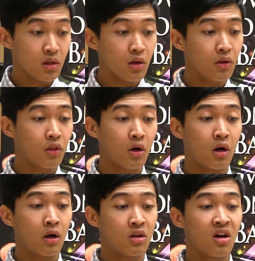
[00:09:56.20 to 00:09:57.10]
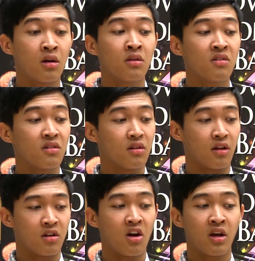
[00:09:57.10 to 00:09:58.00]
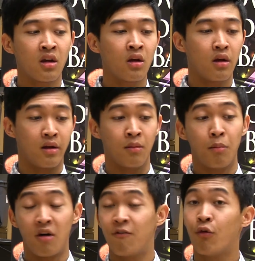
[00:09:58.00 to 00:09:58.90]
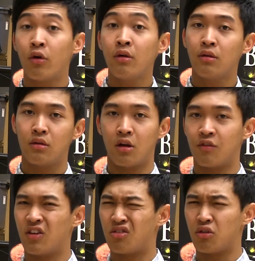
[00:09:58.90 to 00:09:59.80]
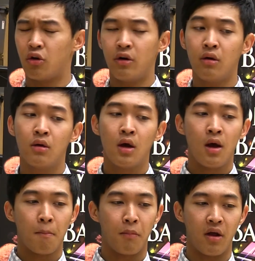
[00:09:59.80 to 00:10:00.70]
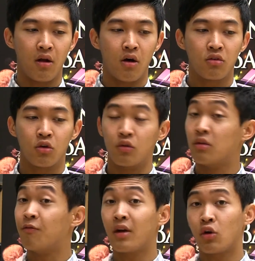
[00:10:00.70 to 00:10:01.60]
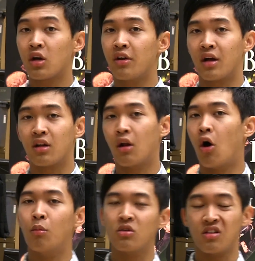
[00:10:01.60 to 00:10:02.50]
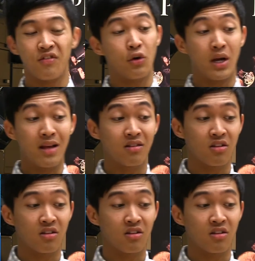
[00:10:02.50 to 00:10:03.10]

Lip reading: The tonguing in bar 4, none of it is slurred, but also very connected, almost if there is a